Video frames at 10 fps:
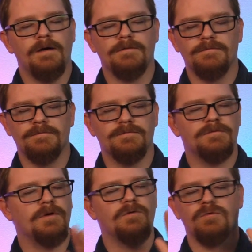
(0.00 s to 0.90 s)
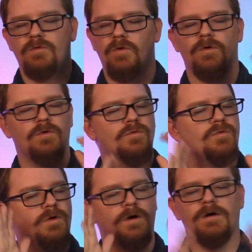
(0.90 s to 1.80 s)
thank you for allowing
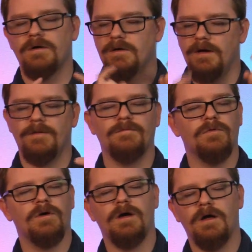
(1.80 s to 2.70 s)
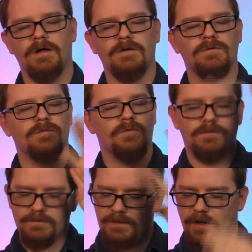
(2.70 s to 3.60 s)
us to have that relationship. The
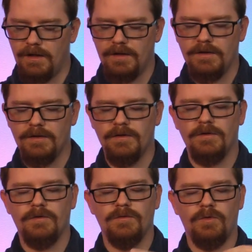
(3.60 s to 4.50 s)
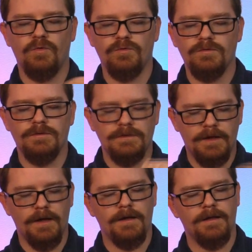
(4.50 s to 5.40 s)
gift that you've given is your Son,
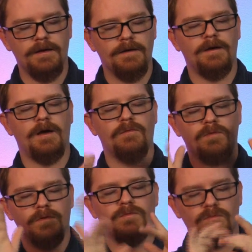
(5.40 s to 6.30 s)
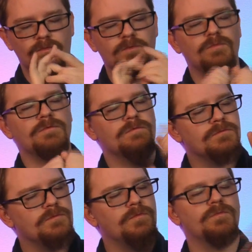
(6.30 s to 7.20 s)
and we can live
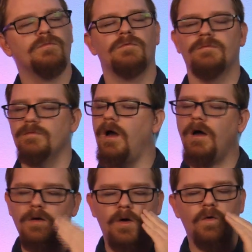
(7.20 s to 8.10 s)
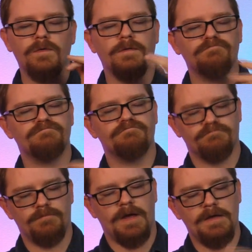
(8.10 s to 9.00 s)
with you forever.
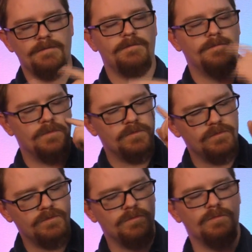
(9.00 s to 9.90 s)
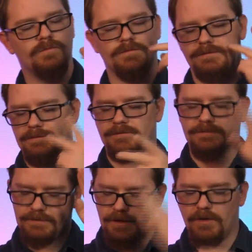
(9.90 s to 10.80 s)
Well, the
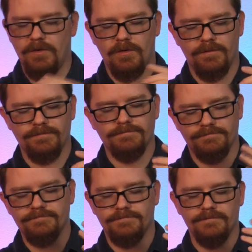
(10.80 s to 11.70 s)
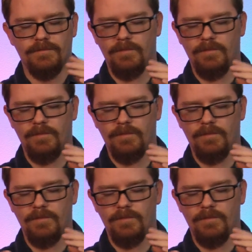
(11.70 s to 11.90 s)
pain will be gone